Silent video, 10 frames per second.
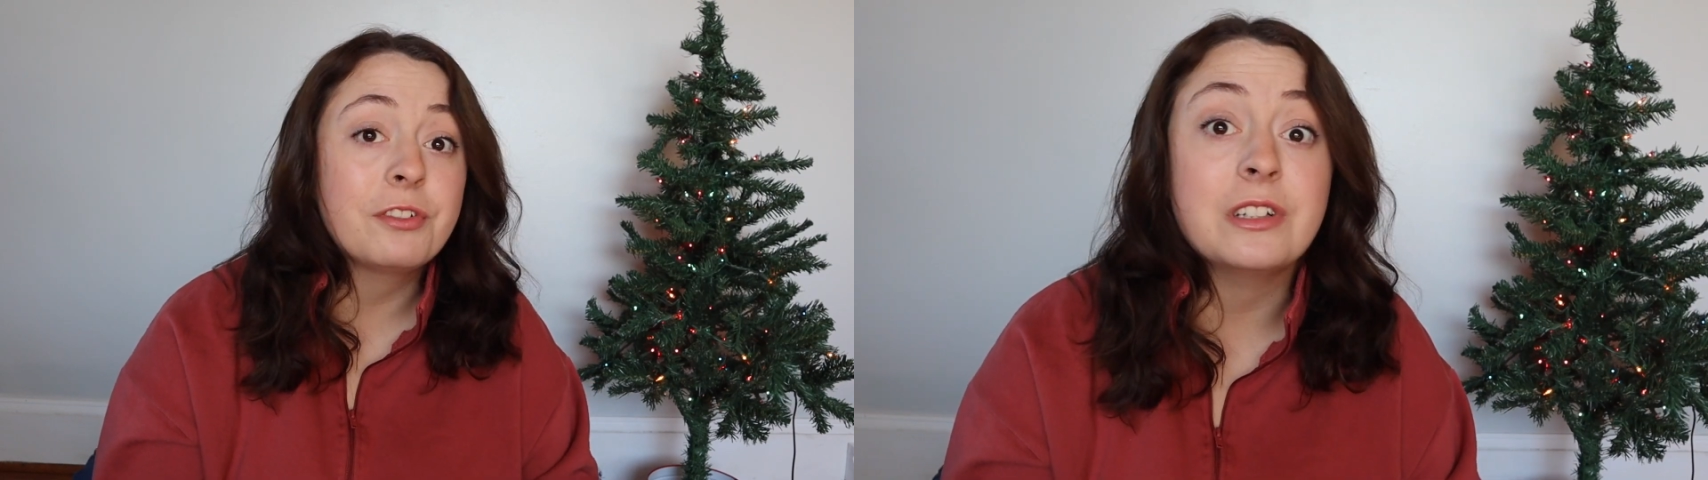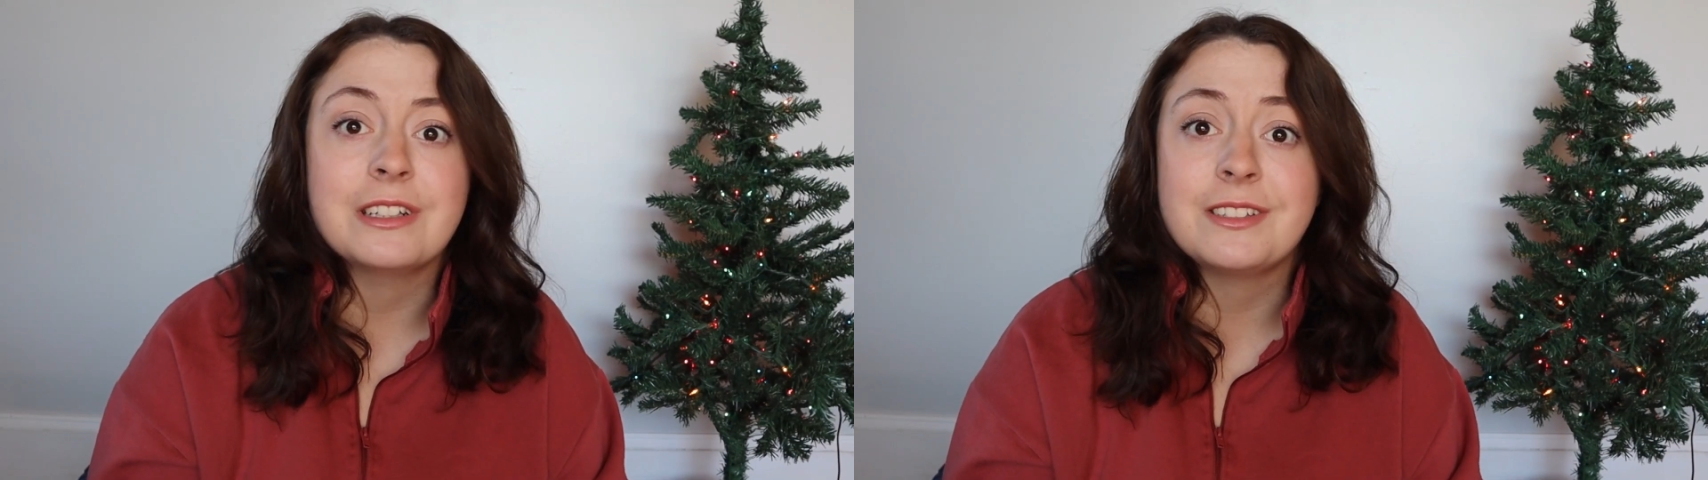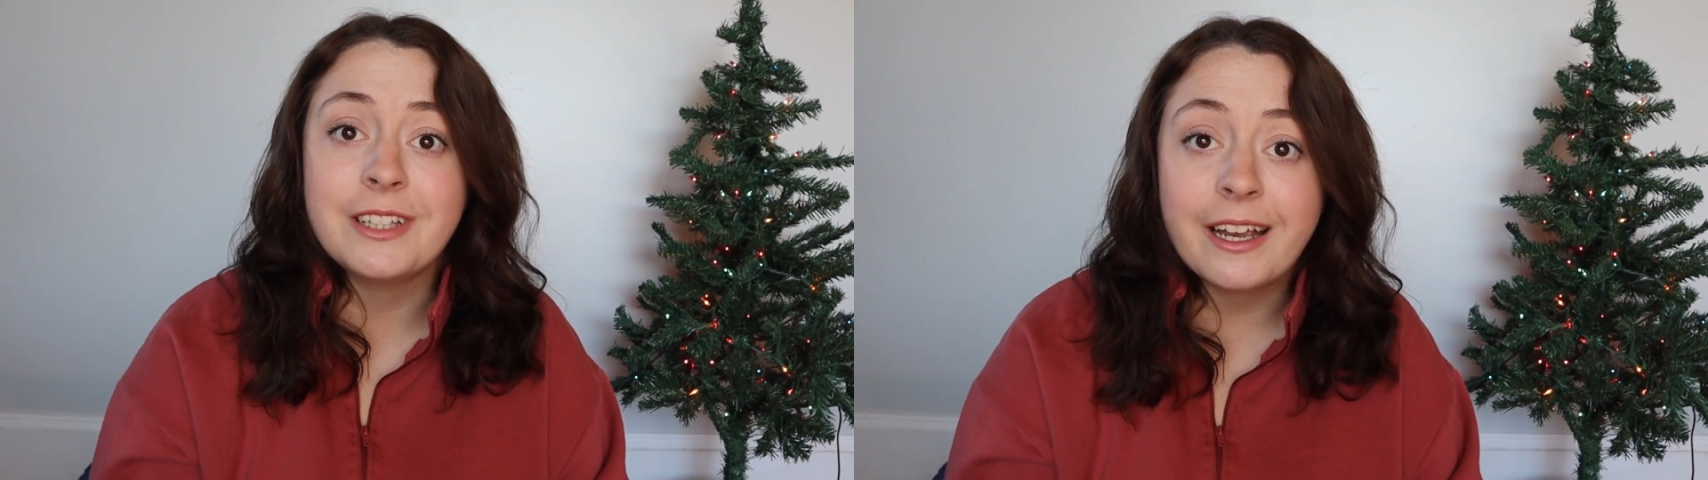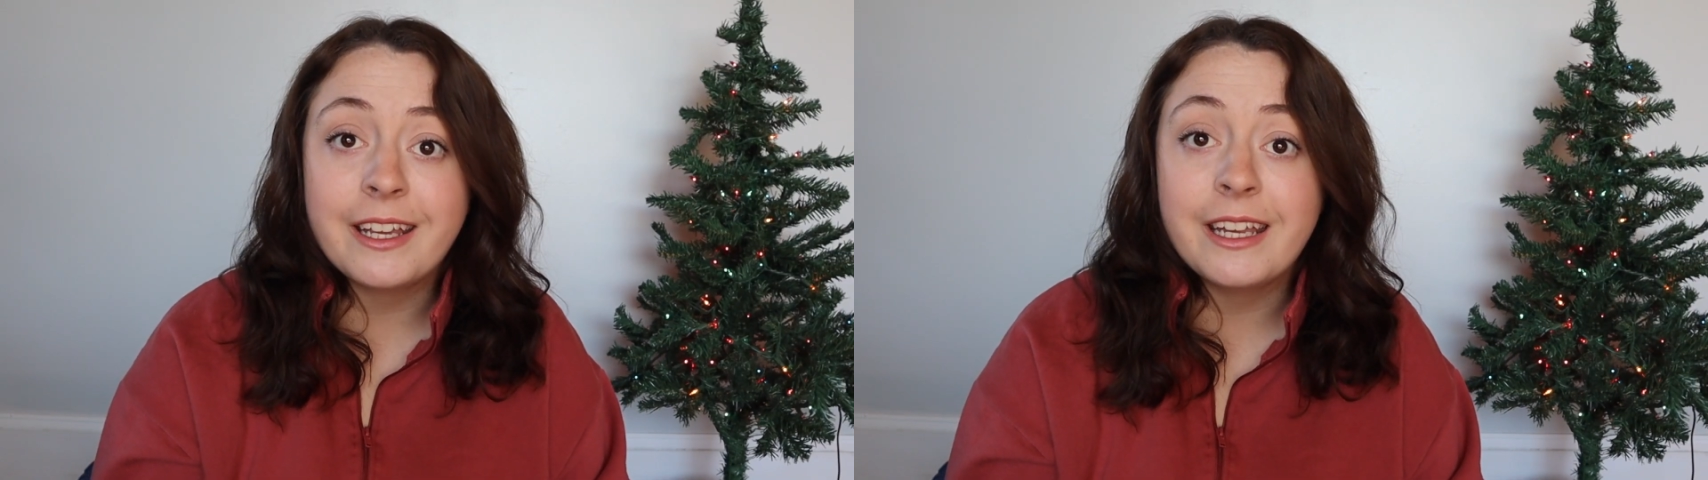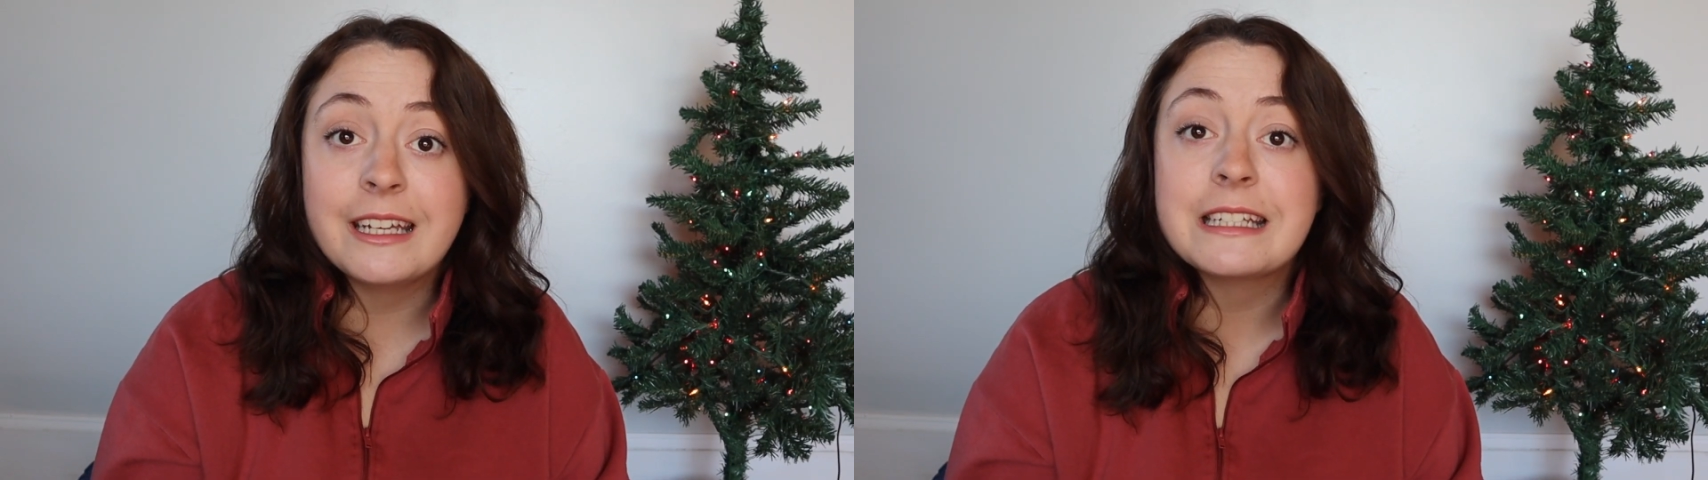for a
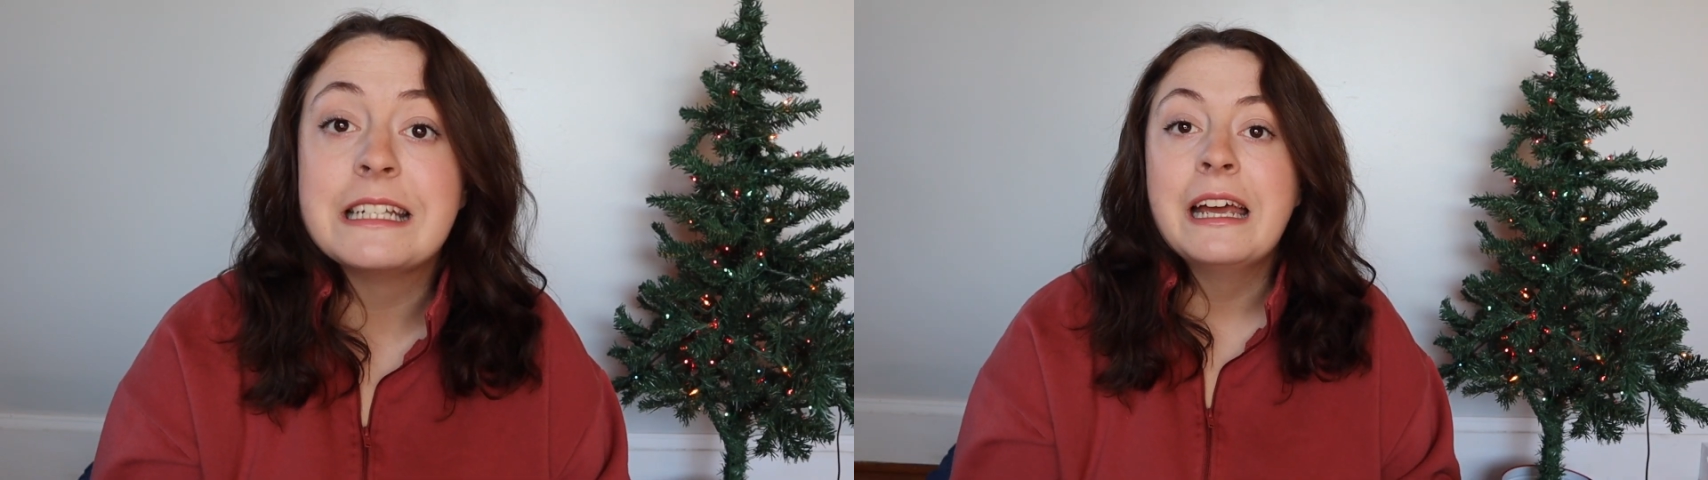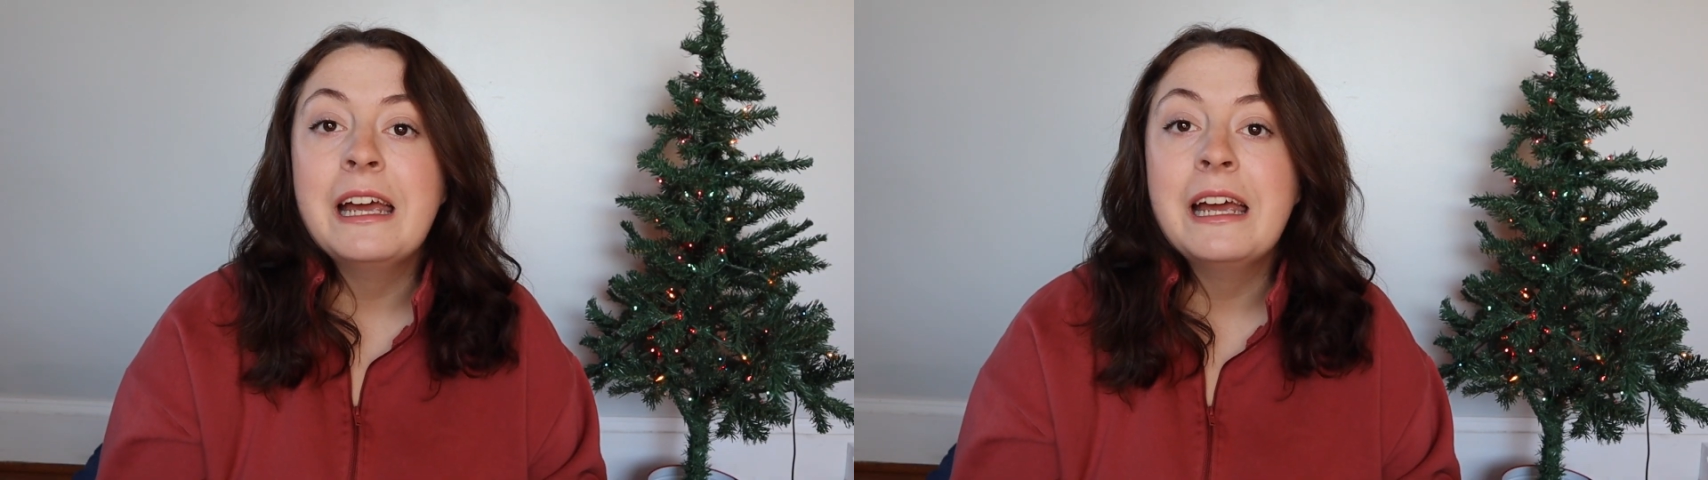second.